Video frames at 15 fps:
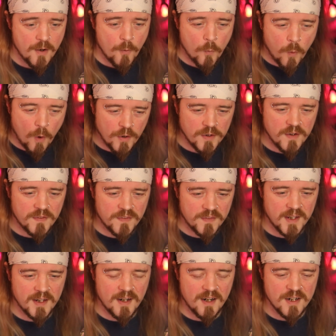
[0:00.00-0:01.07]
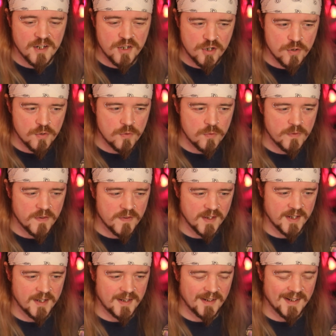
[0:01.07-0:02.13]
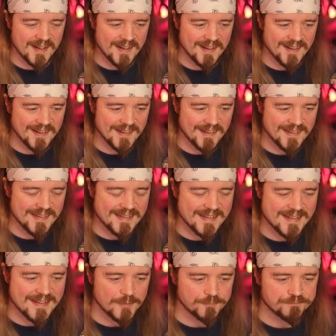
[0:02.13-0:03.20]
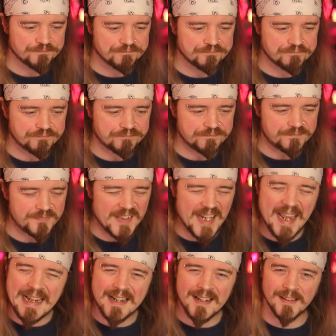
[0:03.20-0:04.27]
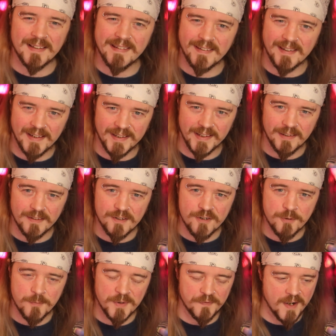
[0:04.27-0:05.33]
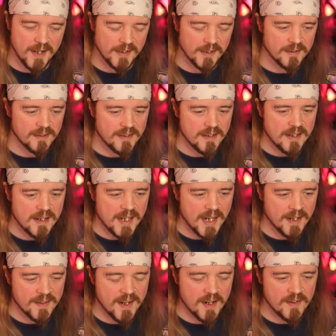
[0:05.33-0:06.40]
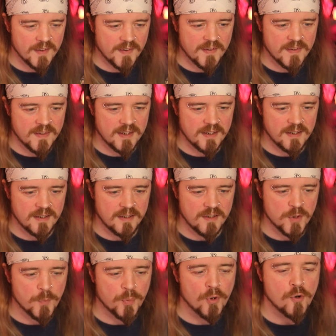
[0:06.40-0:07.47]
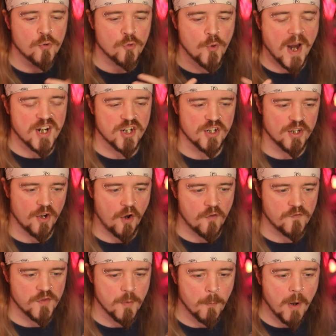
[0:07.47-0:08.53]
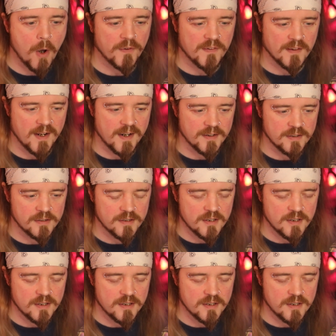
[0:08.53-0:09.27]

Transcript: One thing I do think is a little silly, to be frank, and that's the progression of the boss ladder.